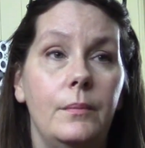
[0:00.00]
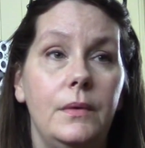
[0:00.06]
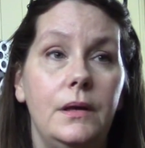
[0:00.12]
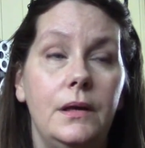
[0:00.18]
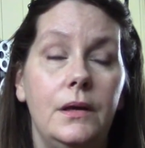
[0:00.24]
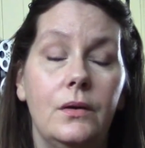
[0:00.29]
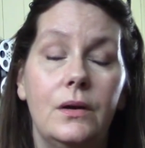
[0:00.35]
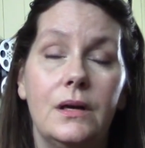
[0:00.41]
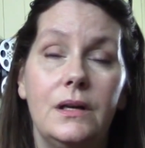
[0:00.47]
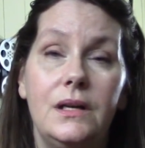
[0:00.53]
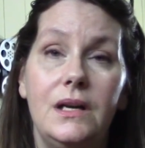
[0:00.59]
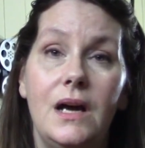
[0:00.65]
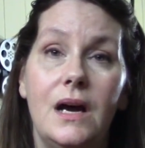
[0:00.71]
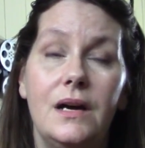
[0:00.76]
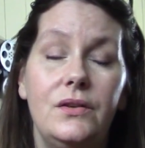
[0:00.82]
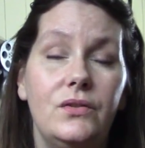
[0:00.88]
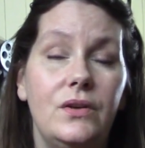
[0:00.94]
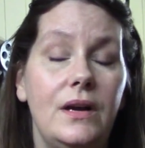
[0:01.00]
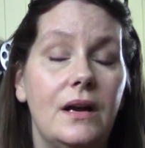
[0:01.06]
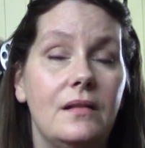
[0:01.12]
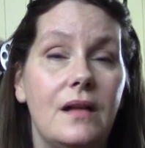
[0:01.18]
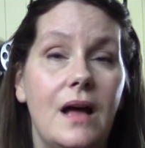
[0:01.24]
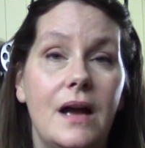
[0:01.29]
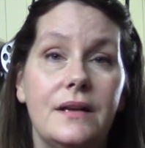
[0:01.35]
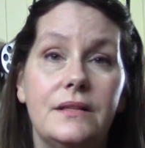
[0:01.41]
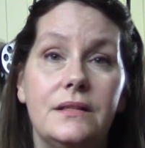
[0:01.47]
you can dehydrate a
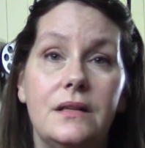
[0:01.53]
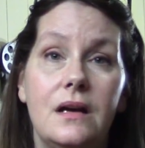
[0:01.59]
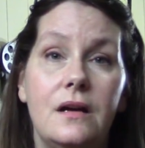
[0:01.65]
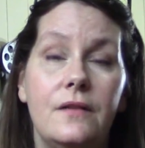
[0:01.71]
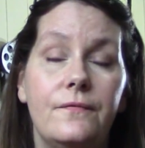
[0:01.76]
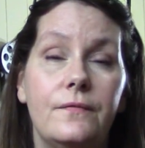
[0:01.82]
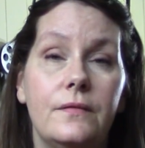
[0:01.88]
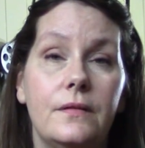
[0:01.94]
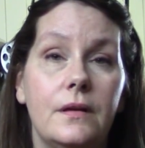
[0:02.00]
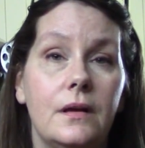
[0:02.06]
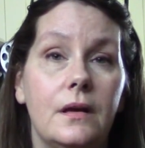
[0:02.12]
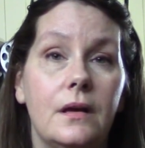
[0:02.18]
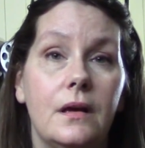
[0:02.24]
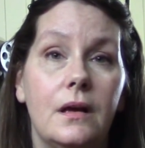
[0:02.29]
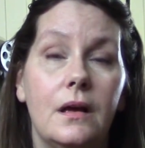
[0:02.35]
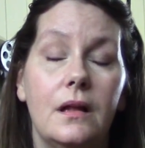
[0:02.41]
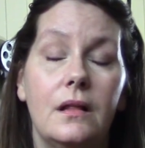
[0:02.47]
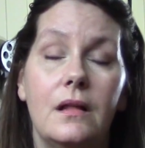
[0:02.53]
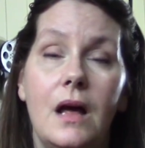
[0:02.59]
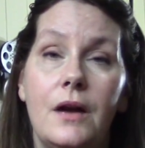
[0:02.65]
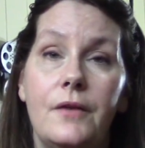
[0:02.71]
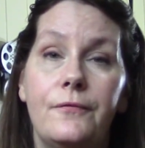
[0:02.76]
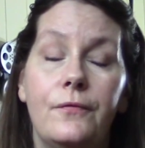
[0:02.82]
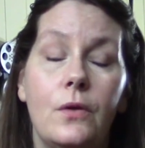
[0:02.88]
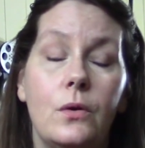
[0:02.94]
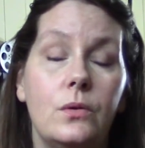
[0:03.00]
lot of stuff. A lot
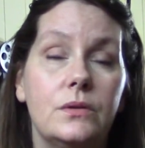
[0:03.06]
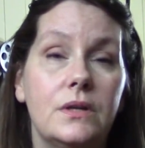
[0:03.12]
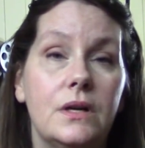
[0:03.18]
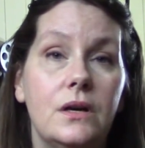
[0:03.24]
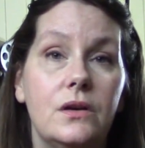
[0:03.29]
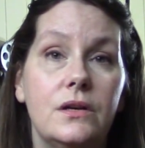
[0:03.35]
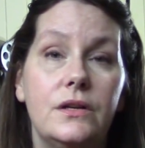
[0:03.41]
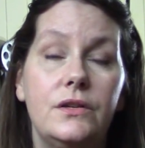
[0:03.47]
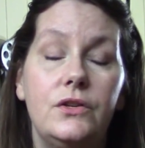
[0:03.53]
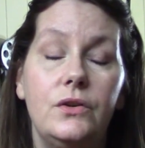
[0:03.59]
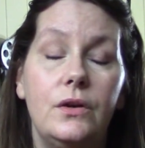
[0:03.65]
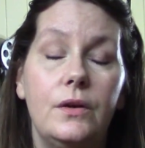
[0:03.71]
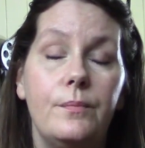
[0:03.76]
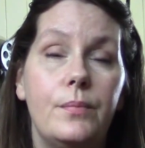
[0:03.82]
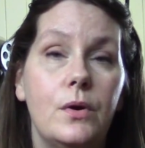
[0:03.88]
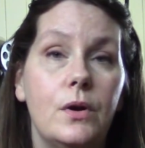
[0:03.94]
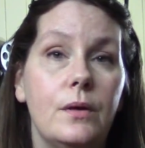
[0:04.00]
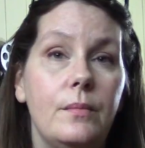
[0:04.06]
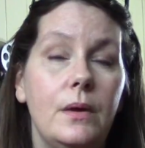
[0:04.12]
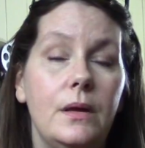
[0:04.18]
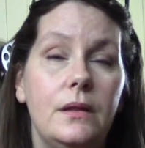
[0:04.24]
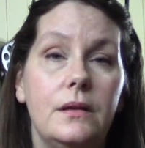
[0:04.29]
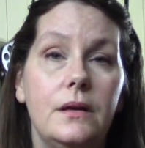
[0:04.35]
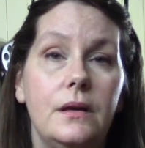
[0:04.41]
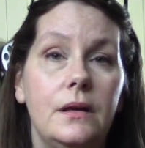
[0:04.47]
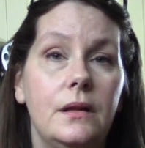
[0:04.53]
of frozen goods, you can put them
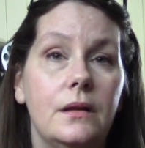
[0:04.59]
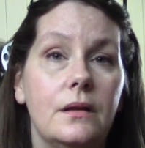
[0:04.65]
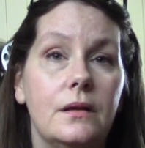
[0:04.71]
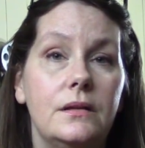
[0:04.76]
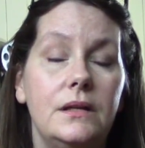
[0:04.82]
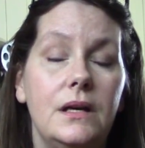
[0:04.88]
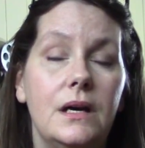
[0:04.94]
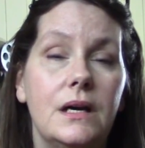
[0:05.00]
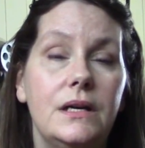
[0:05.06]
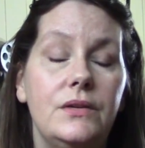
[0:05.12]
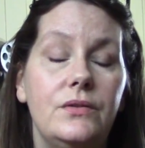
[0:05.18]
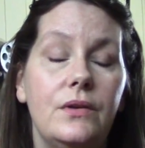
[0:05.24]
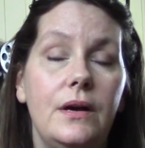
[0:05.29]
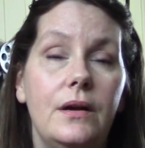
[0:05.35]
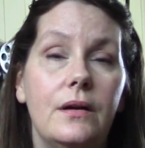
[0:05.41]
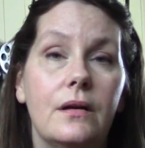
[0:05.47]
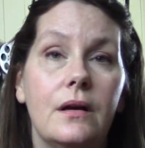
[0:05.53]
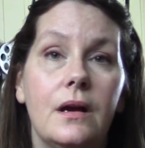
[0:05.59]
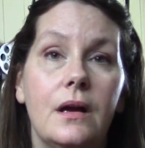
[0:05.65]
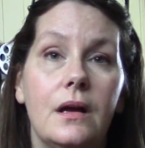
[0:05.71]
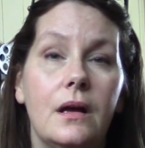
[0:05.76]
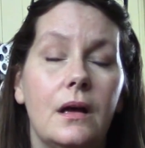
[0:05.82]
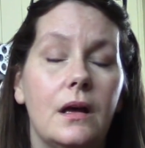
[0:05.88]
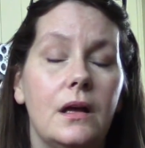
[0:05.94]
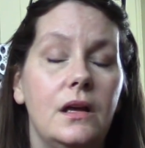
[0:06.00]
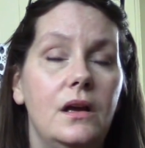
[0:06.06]
in the dehydrator.
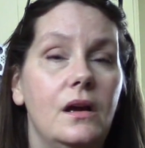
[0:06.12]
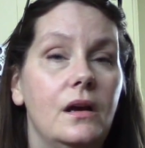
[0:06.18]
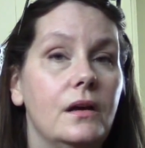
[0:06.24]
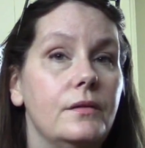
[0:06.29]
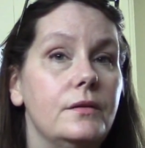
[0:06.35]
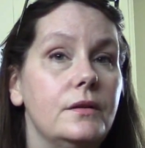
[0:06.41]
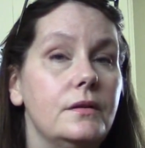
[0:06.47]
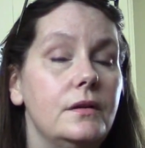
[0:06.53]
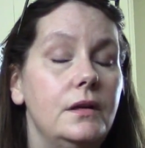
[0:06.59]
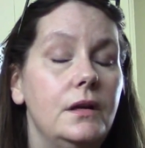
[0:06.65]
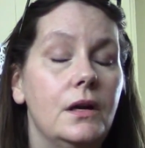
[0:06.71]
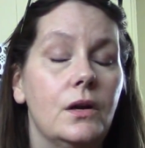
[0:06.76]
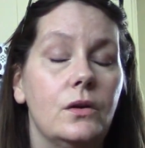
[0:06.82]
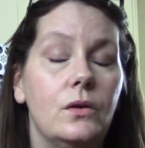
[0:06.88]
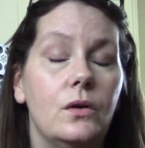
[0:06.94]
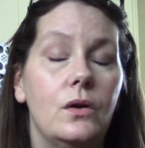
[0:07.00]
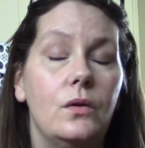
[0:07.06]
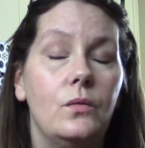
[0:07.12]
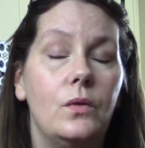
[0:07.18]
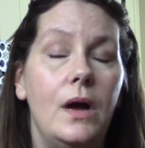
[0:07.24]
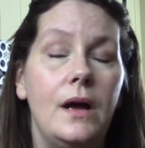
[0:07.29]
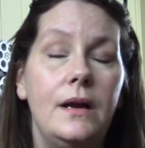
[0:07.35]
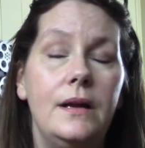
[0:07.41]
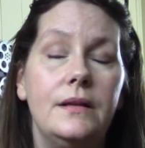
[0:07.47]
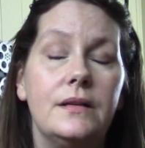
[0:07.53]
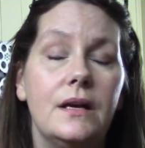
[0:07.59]
You can, you know,
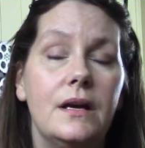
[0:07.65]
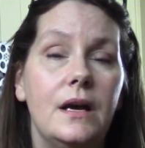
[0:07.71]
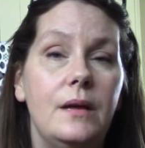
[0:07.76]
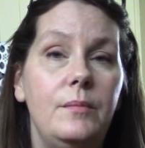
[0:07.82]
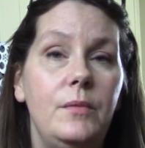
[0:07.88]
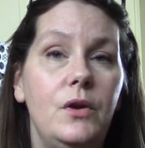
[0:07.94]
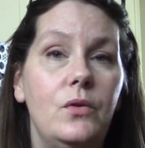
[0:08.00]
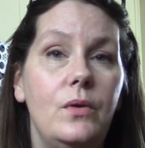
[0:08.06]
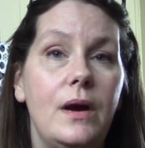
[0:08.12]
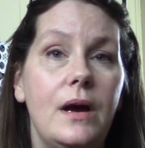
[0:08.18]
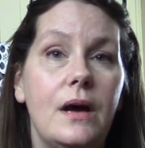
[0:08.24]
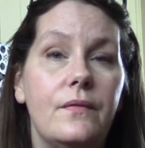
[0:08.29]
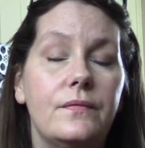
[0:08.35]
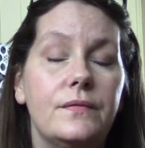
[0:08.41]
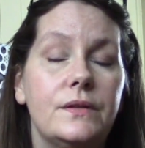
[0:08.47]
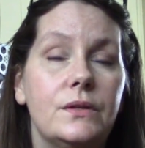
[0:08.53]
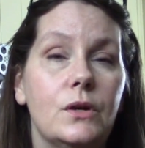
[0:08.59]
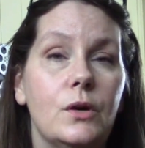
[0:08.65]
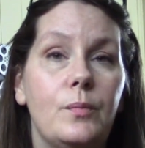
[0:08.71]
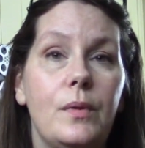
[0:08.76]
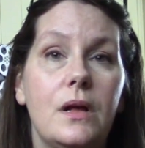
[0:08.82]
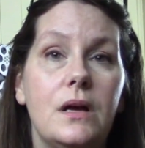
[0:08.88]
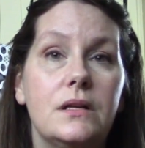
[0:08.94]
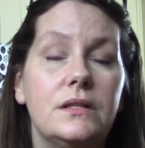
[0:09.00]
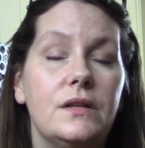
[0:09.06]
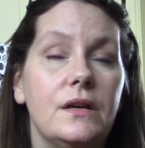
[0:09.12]
anytime you have surplus